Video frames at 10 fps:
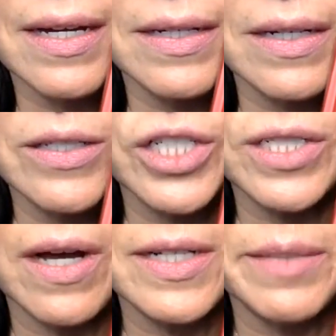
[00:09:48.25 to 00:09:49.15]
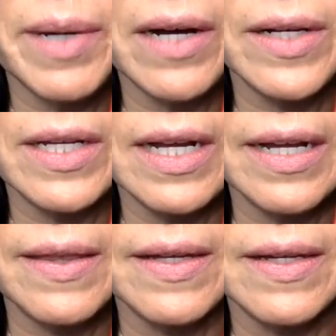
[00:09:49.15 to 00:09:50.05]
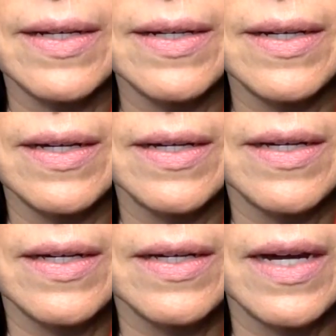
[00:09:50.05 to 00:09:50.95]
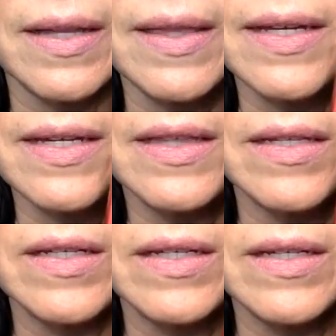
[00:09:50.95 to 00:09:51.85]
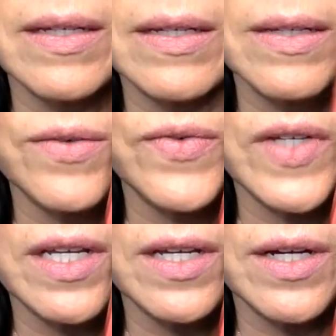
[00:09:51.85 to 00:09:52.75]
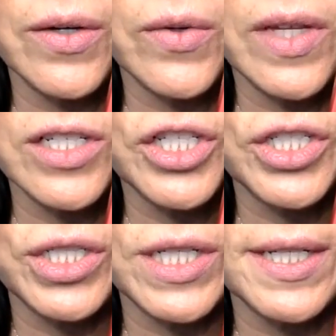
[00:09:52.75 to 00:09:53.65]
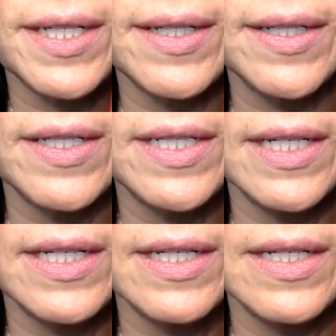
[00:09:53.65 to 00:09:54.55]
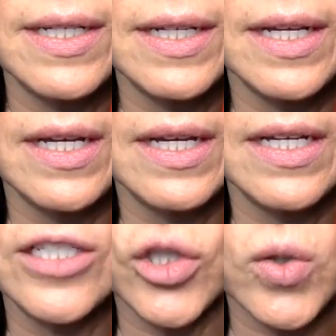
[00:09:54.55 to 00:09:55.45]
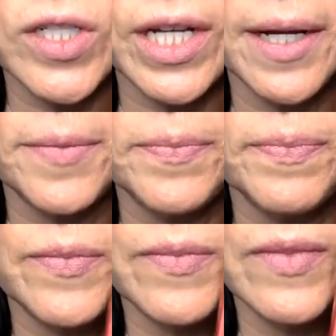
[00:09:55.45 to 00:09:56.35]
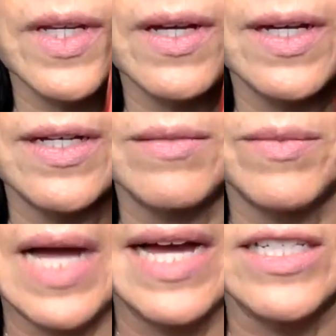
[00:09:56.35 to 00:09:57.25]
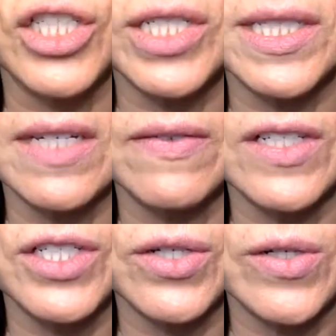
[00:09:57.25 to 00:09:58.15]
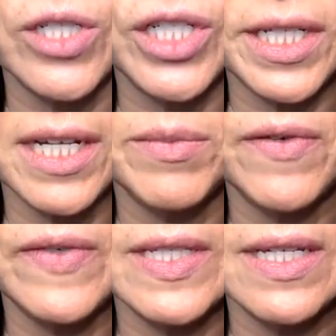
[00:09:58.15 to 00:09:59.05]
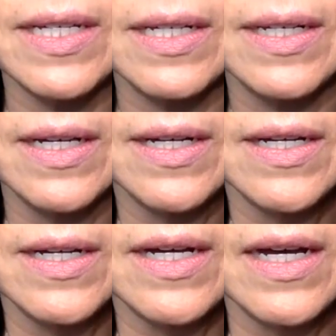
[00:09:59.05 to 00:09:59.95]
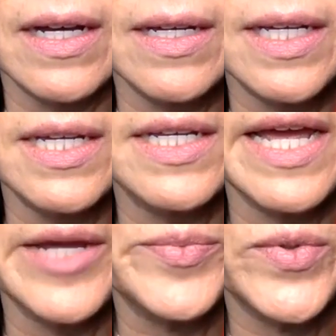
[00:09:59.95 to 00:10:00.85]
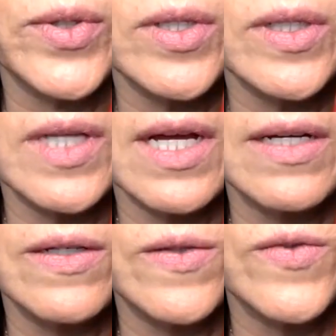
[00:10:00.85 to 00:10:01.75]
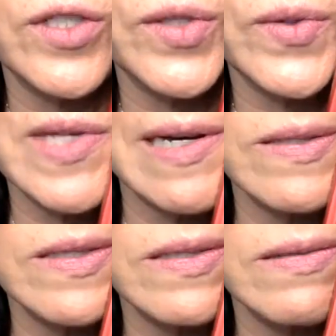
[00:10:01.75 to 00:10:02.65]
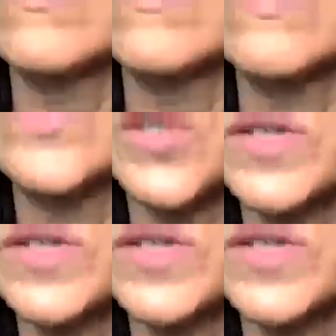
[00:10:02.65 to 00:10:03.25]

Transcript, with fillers: Uh, she talked about it. I think, I think in the the video that she did in Georgia. Um, I had just given it to her. She'd come to visit uh, in April of 2000, and